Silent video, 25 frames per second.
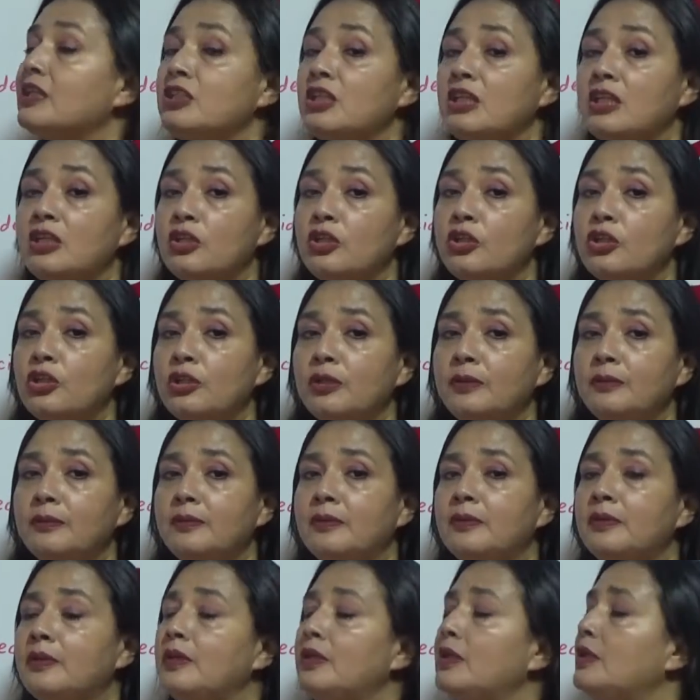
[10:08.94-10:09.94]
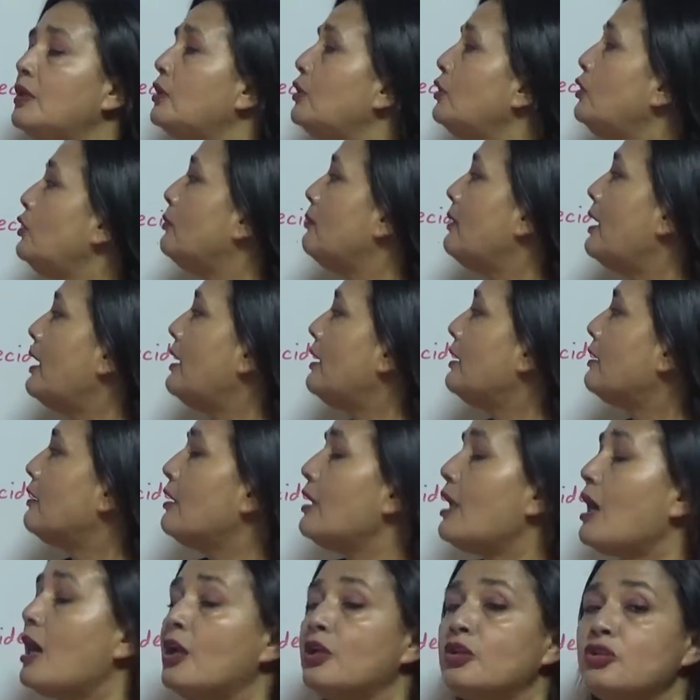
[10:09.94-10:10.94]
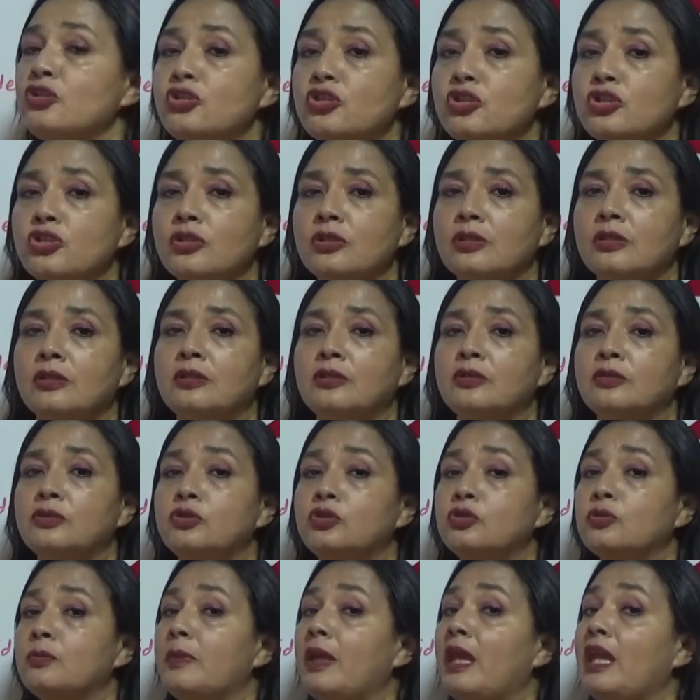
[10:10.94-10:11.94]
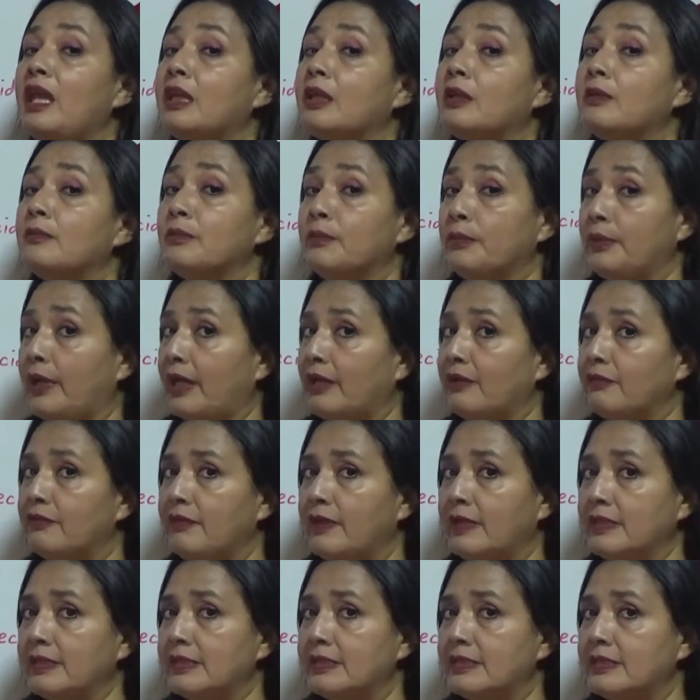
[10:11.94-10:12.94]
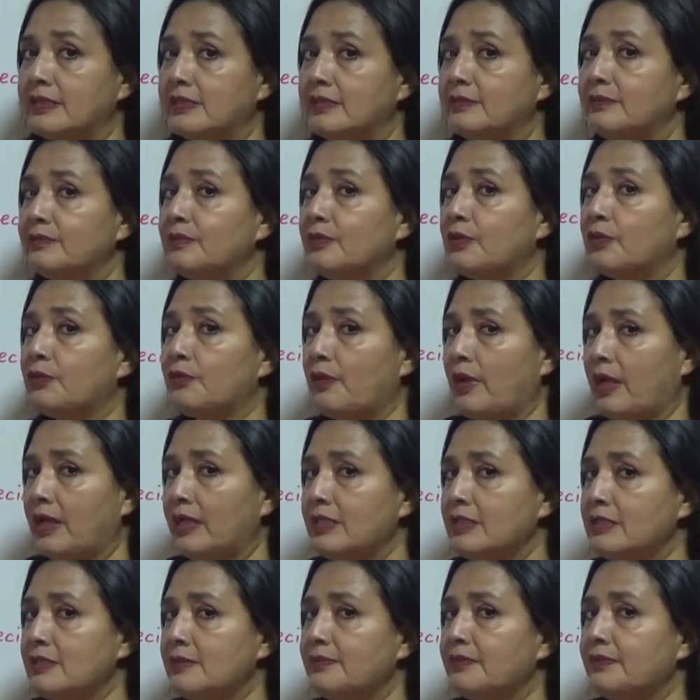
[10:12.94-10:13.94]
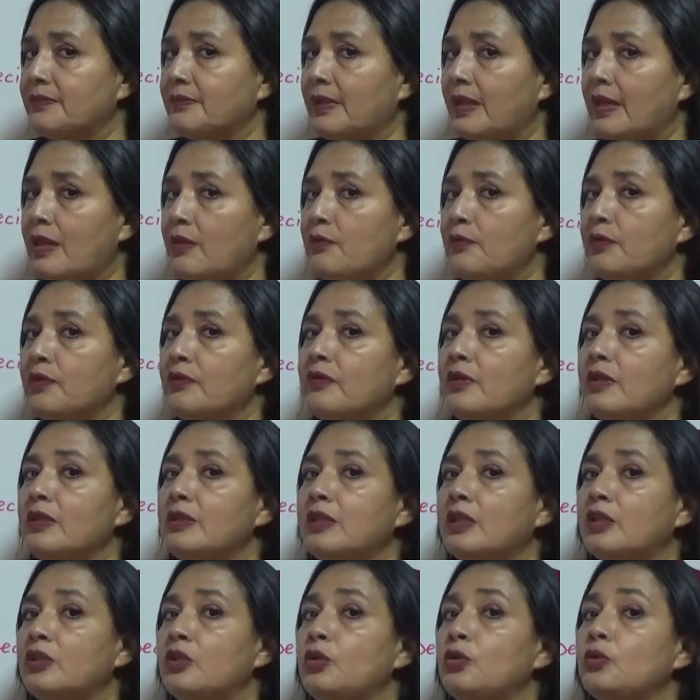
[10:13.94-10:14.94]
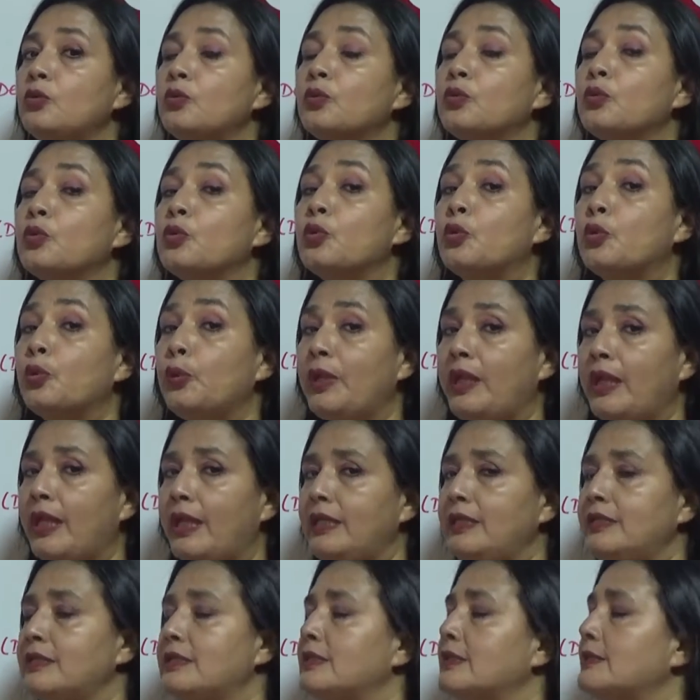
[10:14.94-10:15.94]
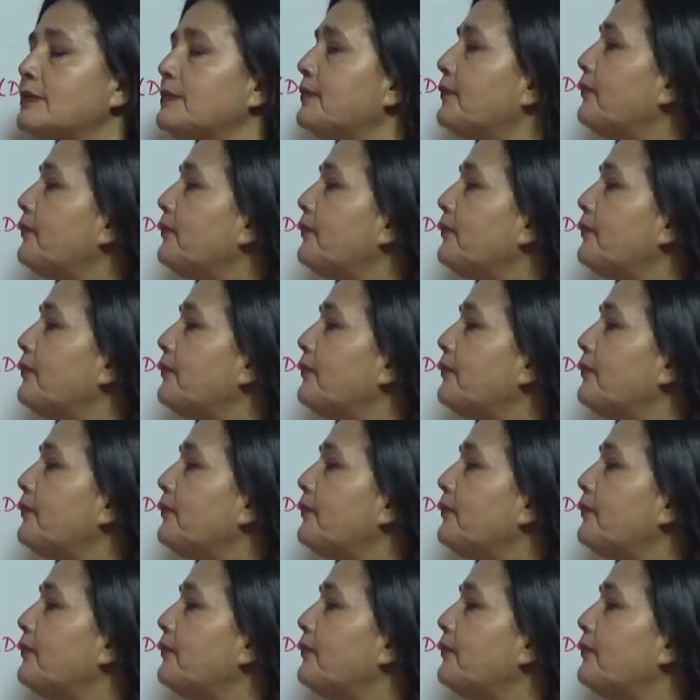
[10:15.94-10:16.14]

dinner, you make lunch, you make breakfast, all right? Everything that you create.